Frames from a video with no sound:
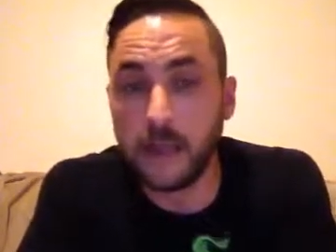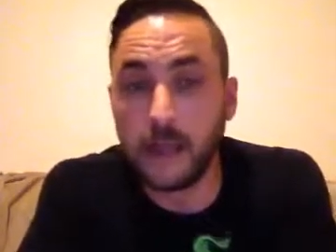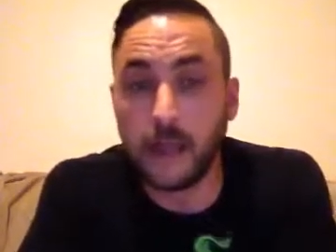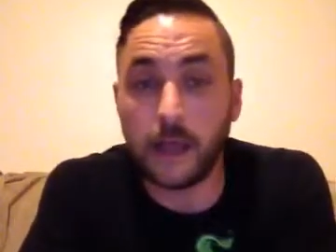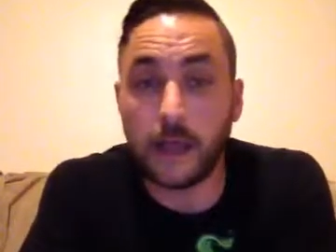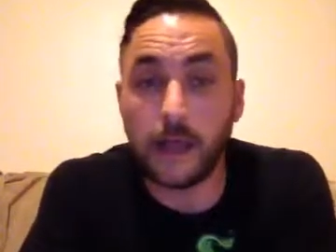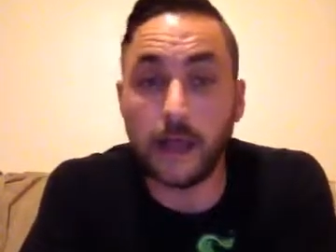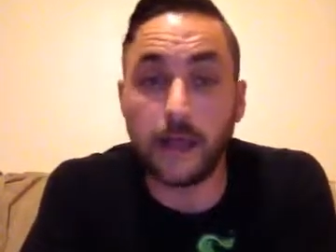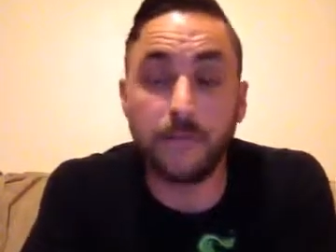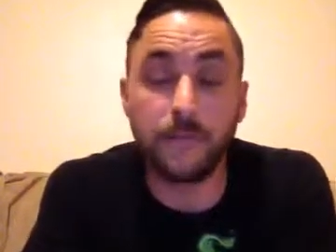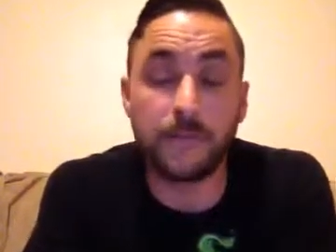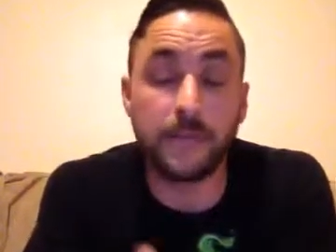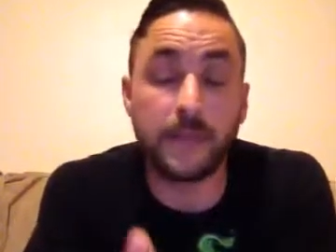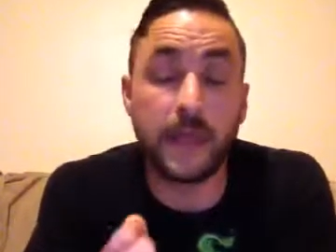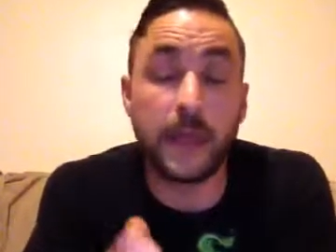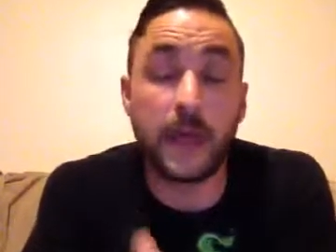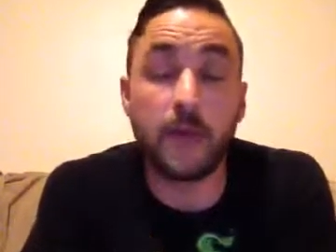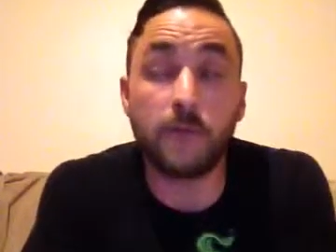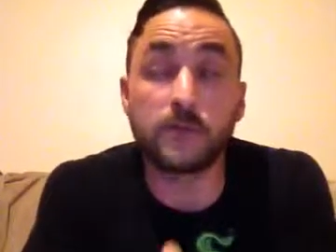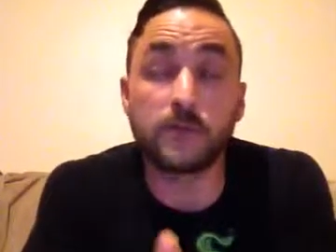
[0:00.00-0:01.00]
Uh,
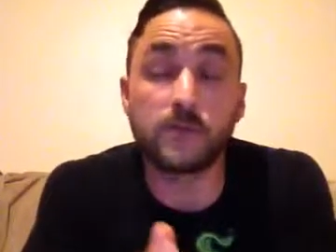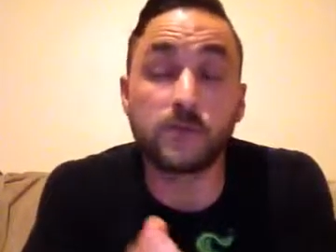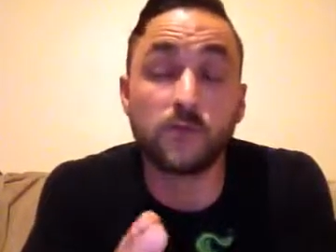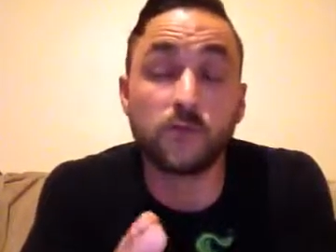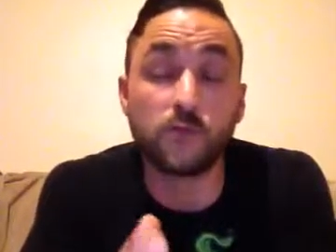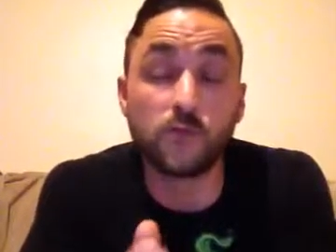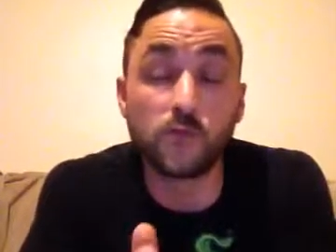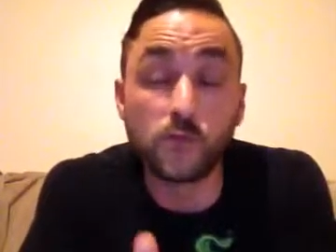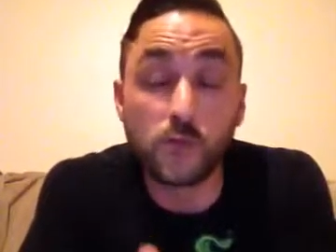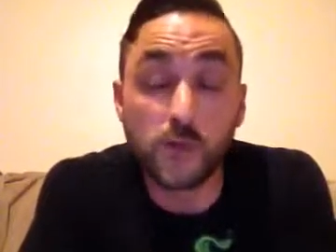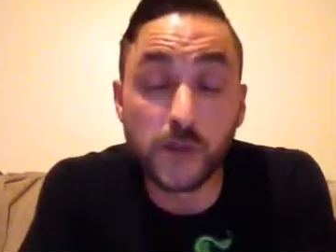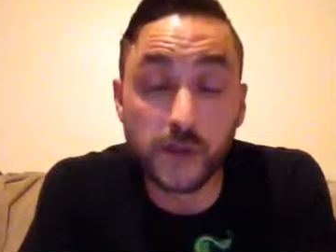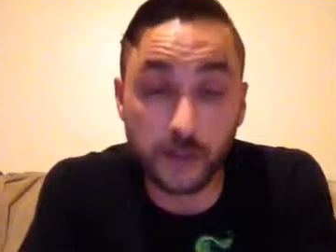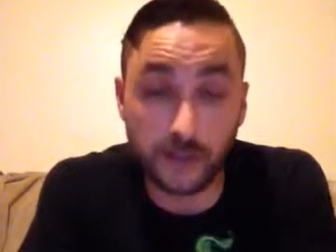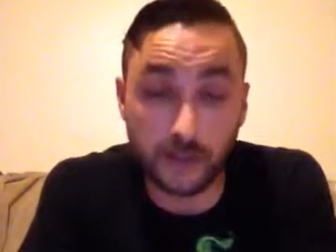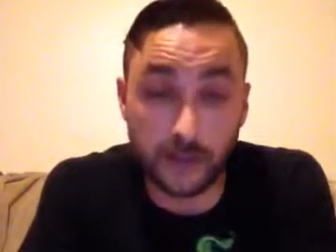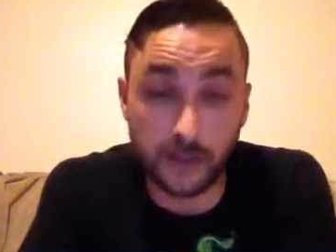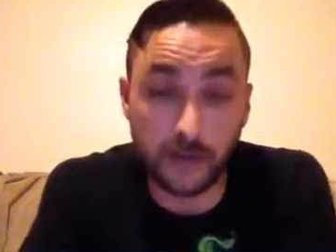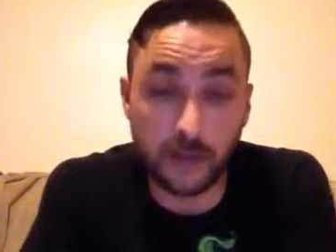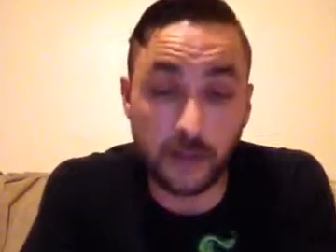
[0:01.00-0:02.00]
that was
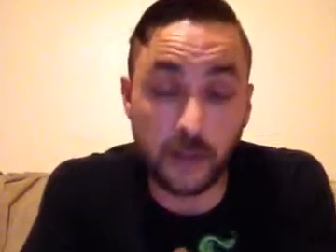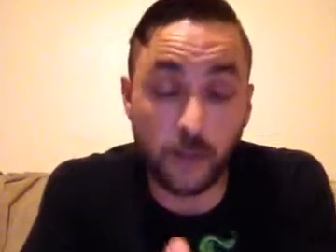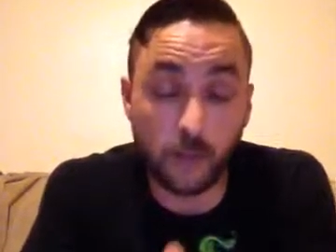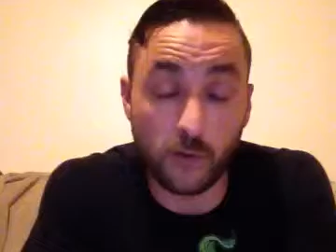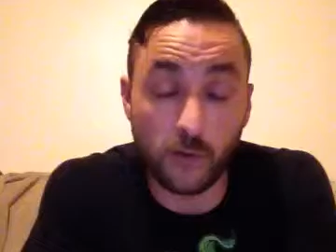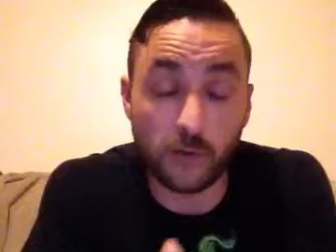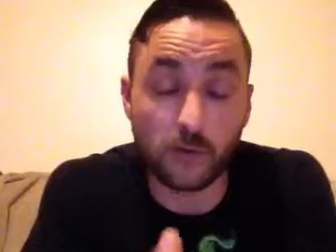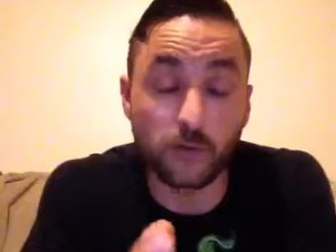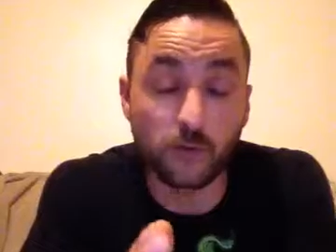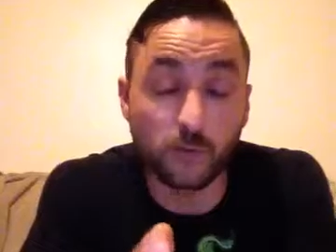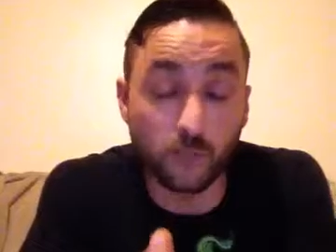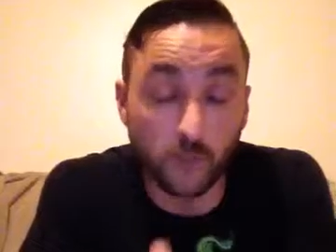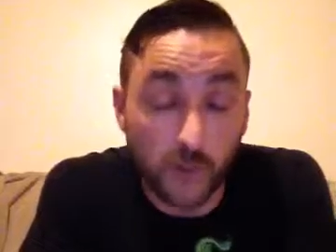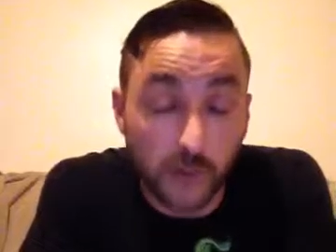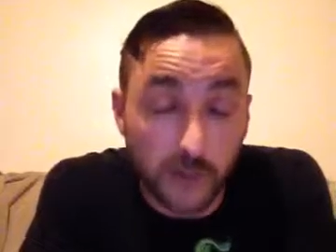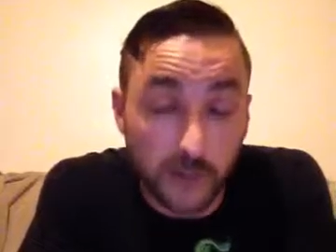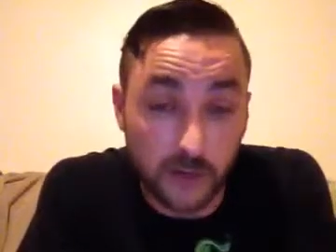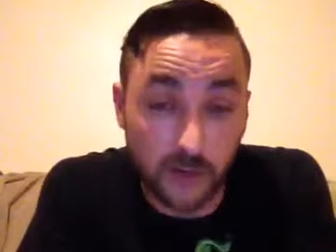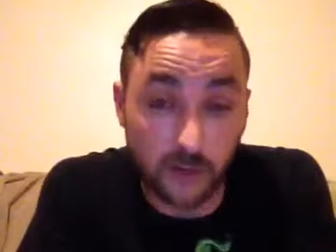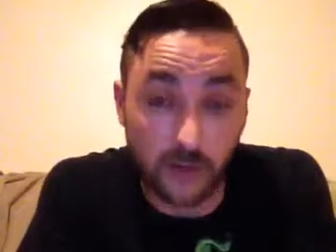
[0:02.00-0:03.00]
really that worked
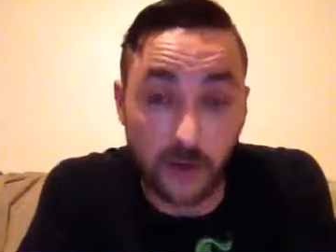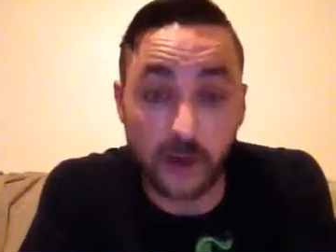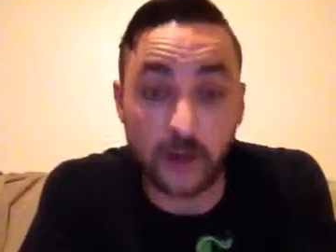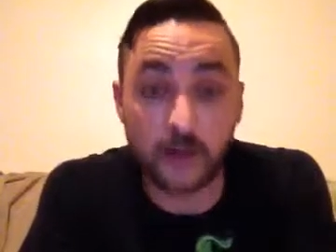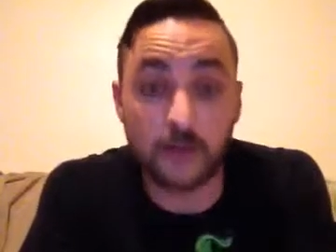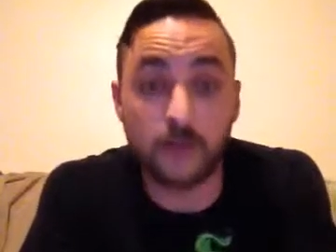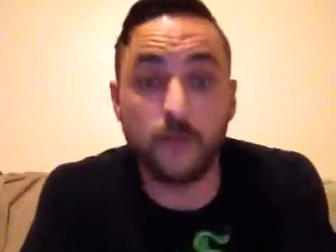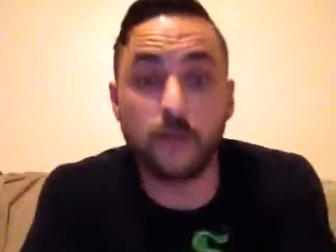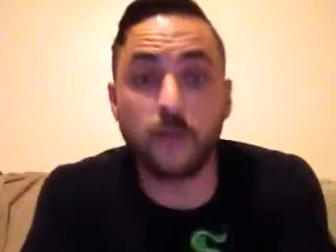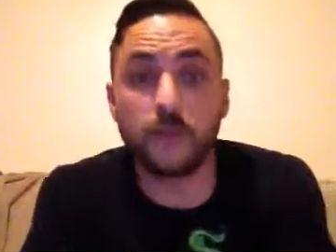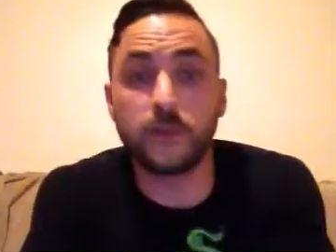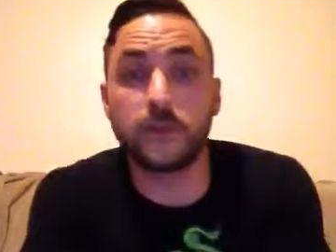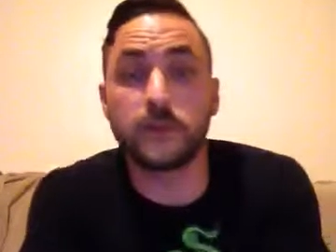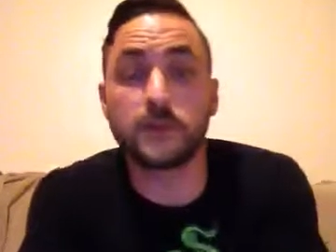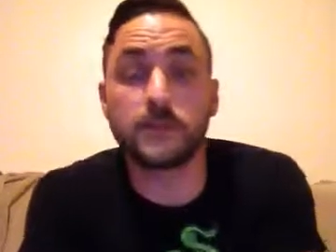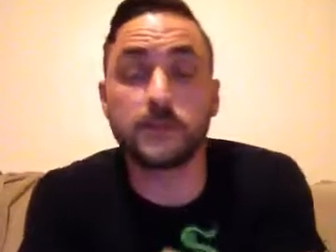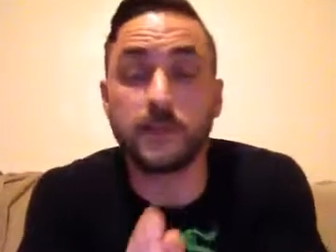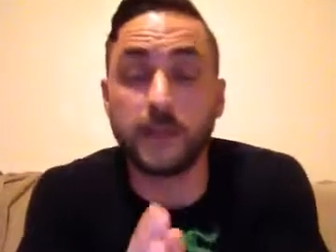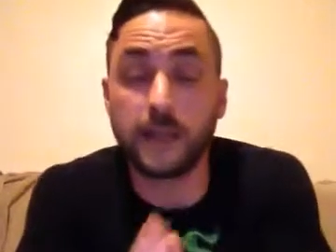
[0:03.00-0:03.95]
really great with us.